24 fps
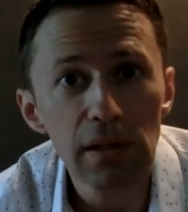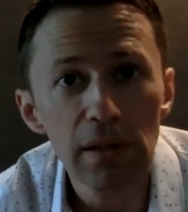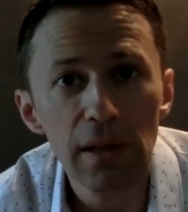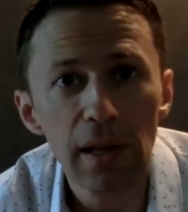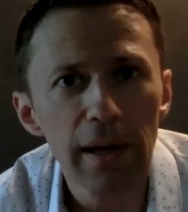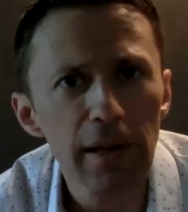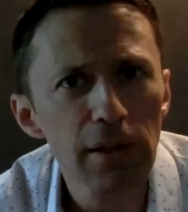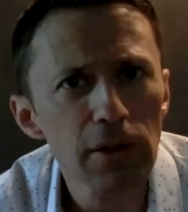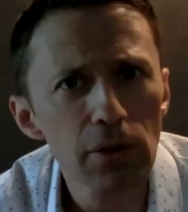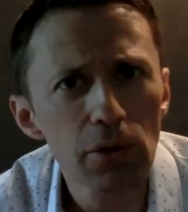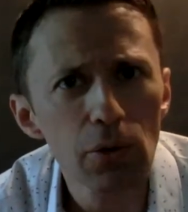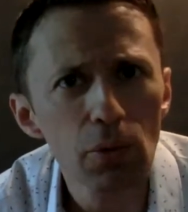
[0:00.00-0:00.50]

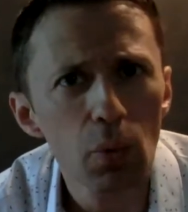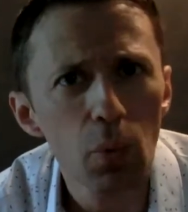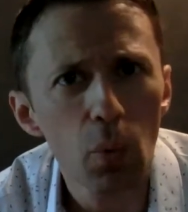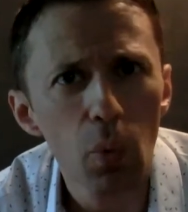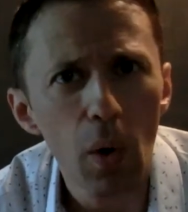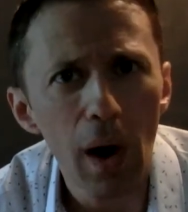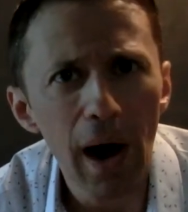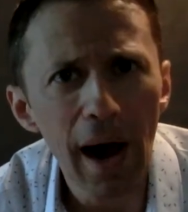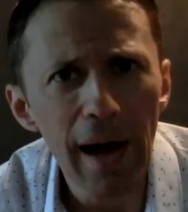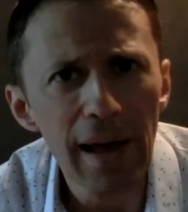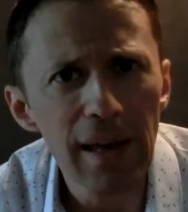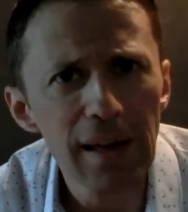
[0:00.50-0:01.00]
Like, dude,
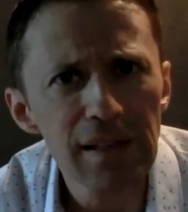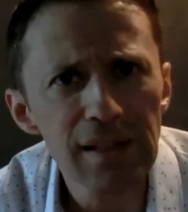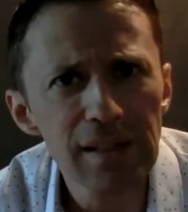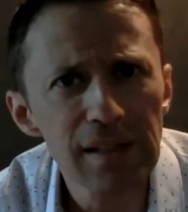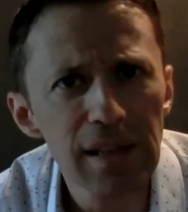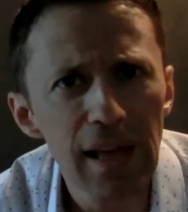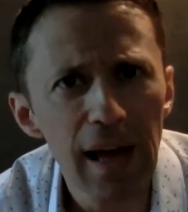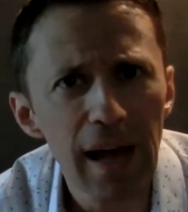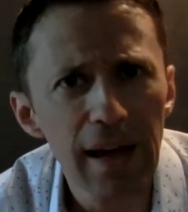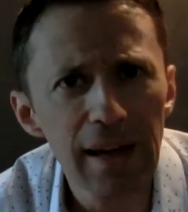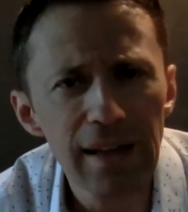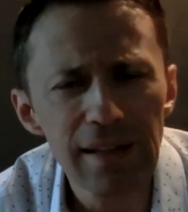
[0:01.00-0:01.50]
why is
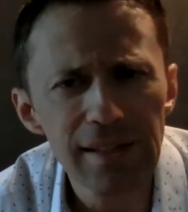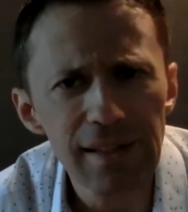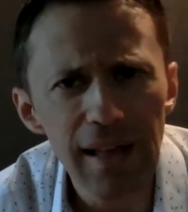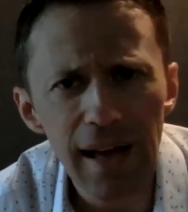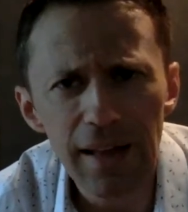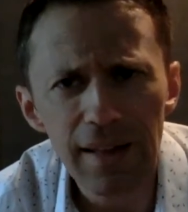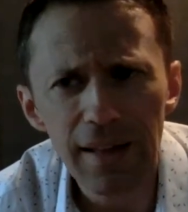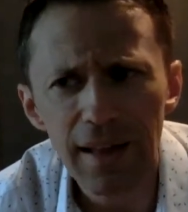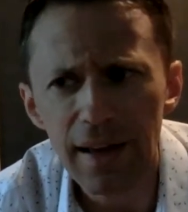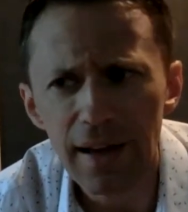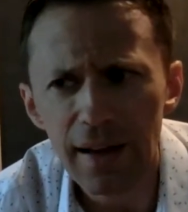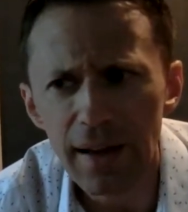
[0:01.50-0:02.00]
that? Is
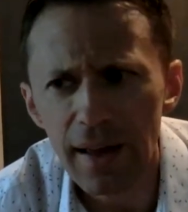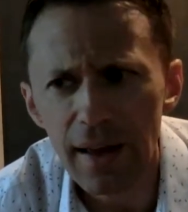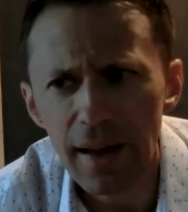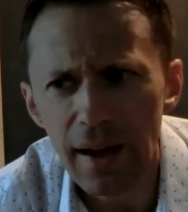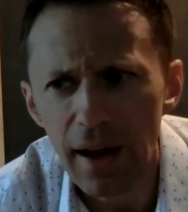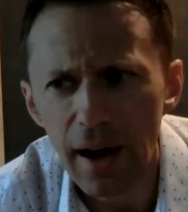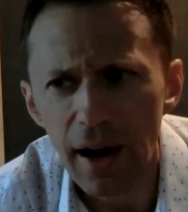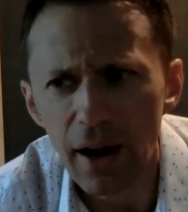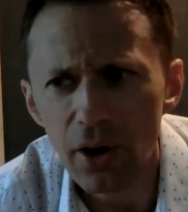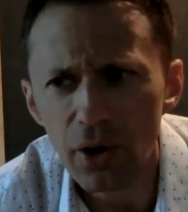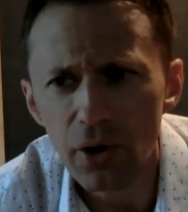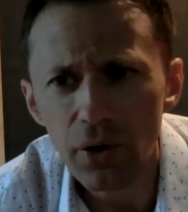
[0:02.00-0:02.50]
that like
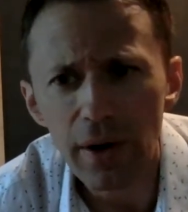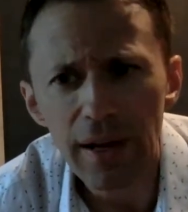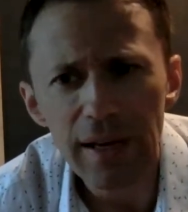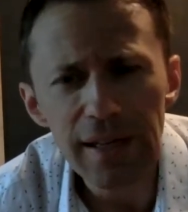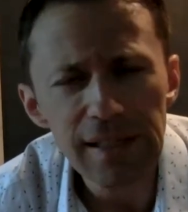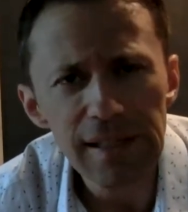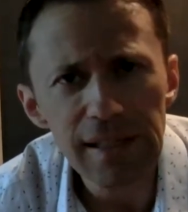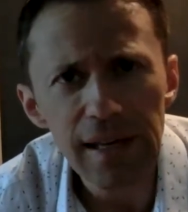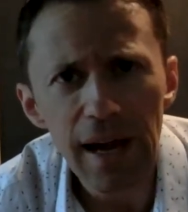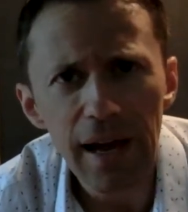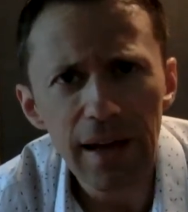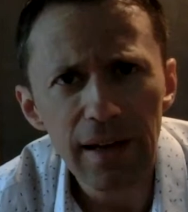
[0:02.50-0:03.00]
a
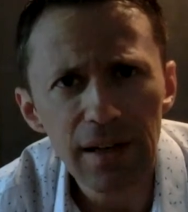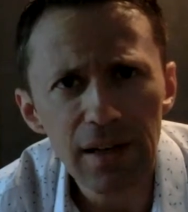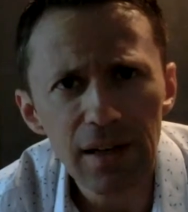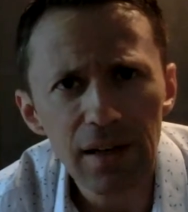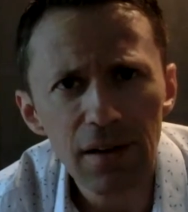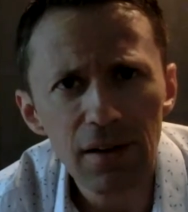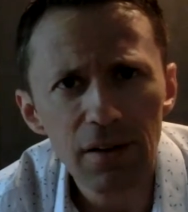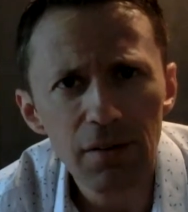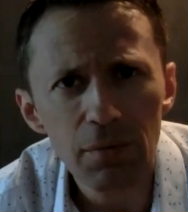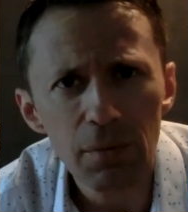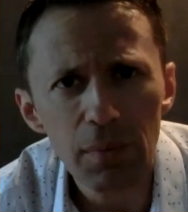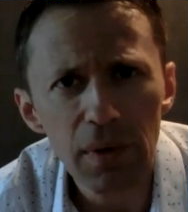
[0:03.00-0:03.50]
crazy
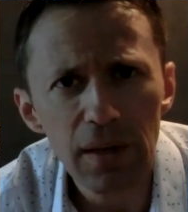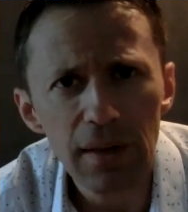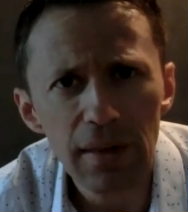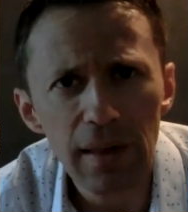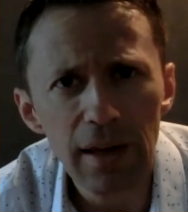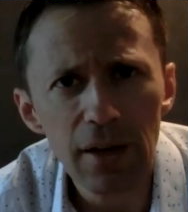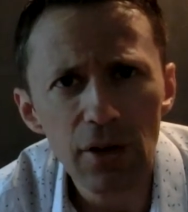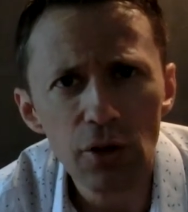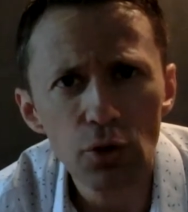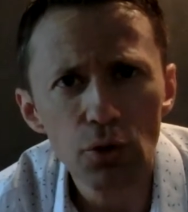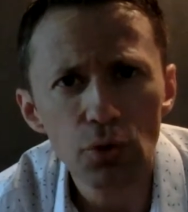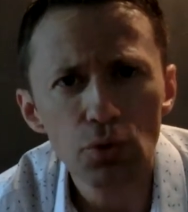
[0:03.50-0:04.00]
idea of me
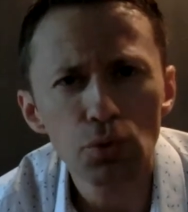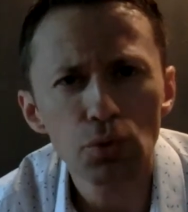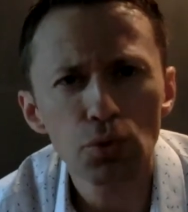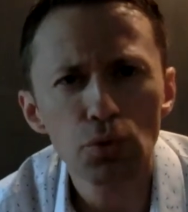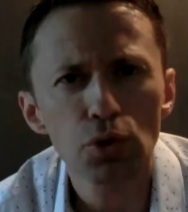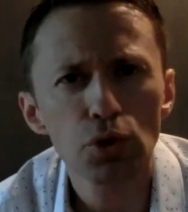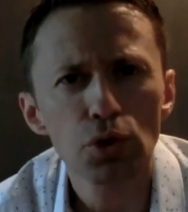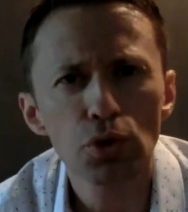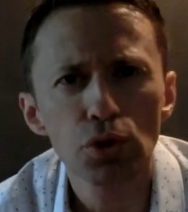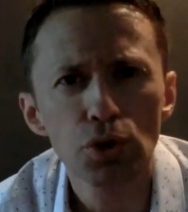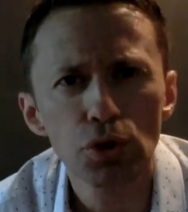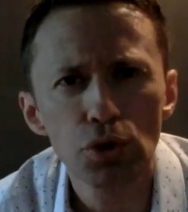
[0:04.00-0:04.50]
that you
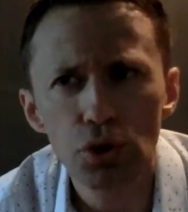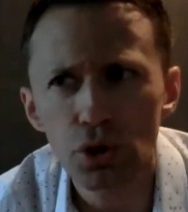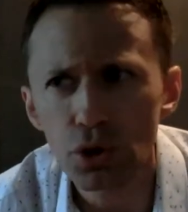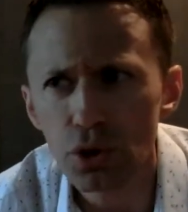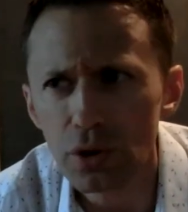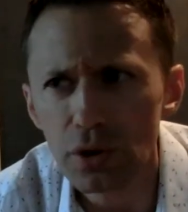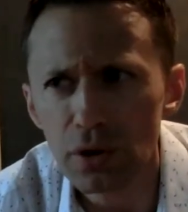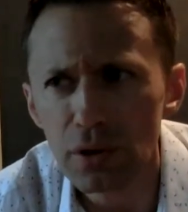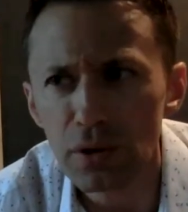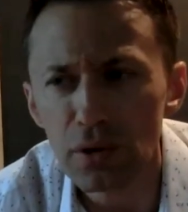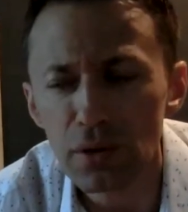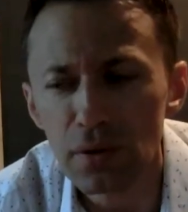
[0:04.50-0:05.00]

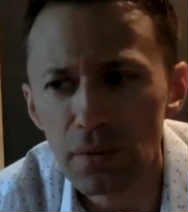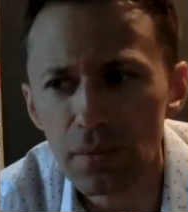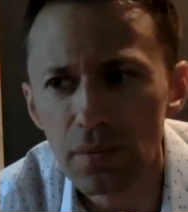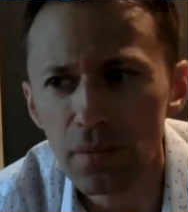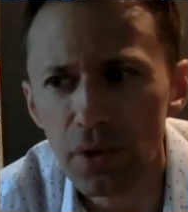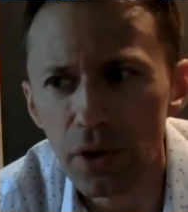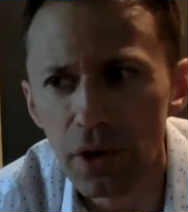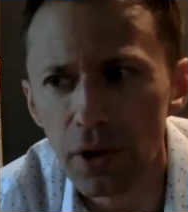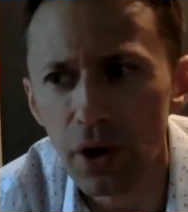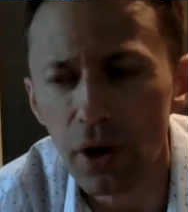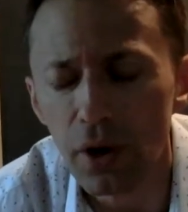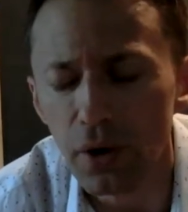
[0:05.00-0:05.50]
shouldn't,
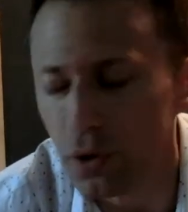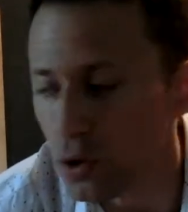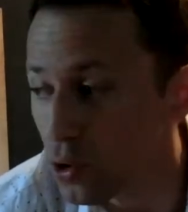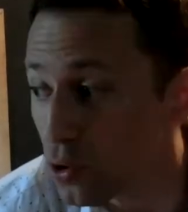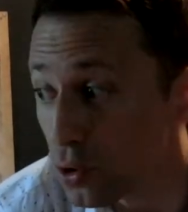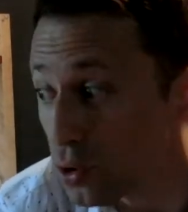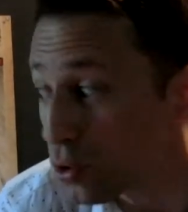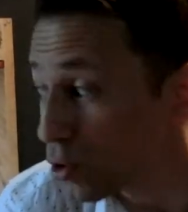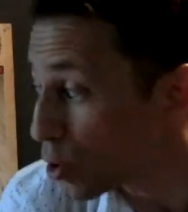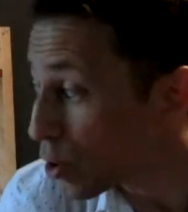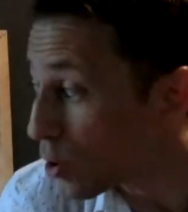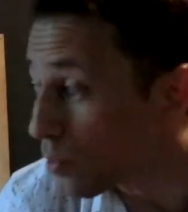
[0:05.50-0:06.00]
you know,
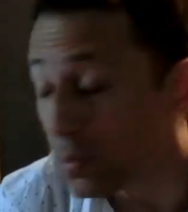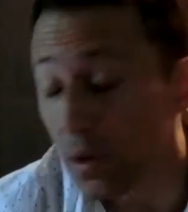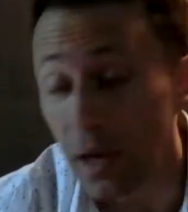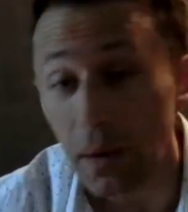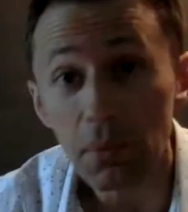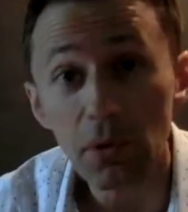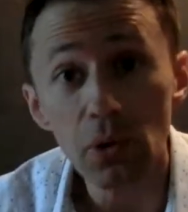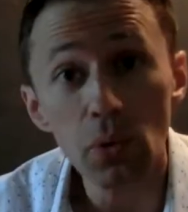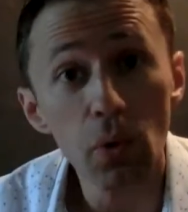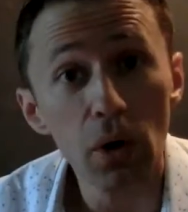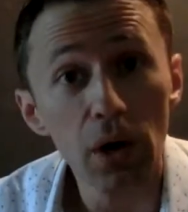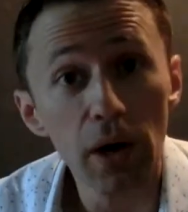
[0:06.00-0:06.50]
you should be
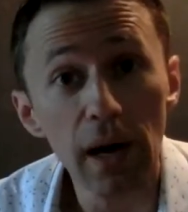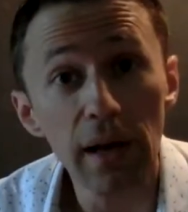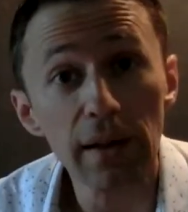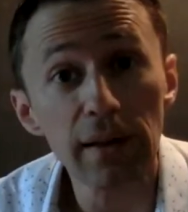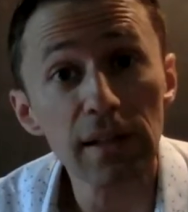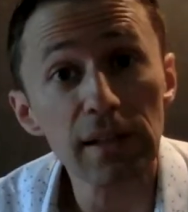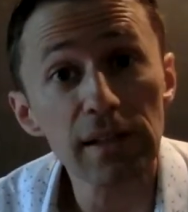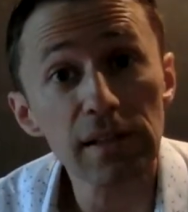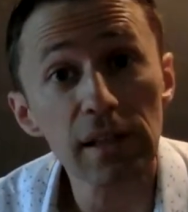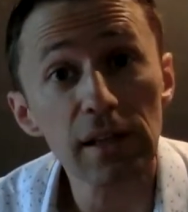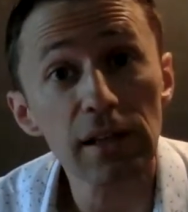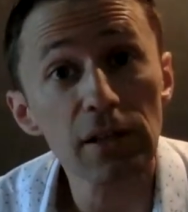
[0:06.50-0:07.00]
able to work on
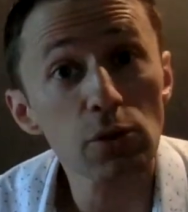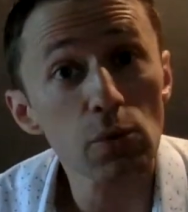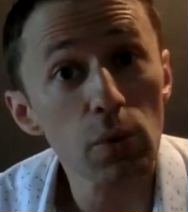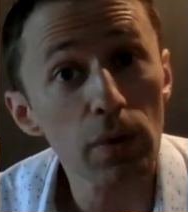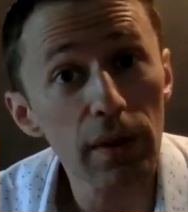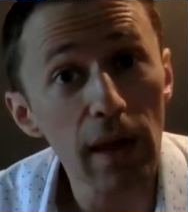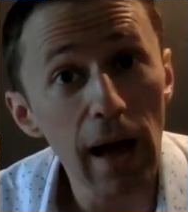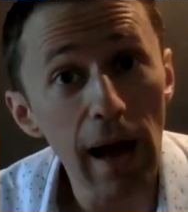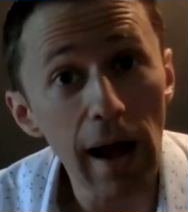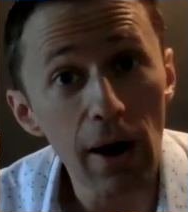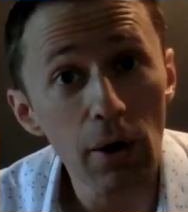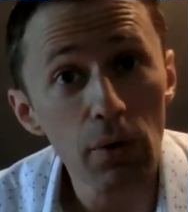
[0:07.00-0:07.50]
these things
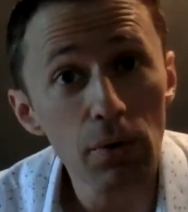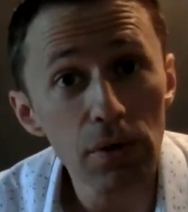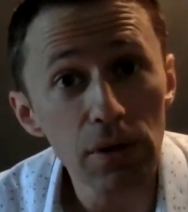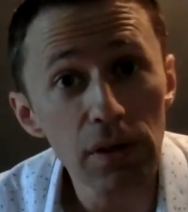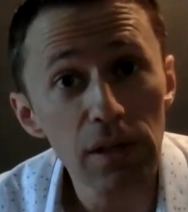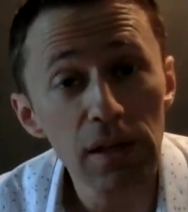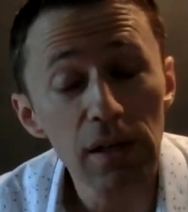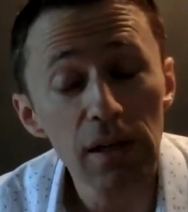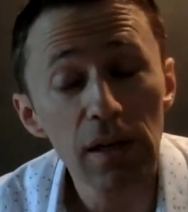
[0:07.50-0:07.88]
without,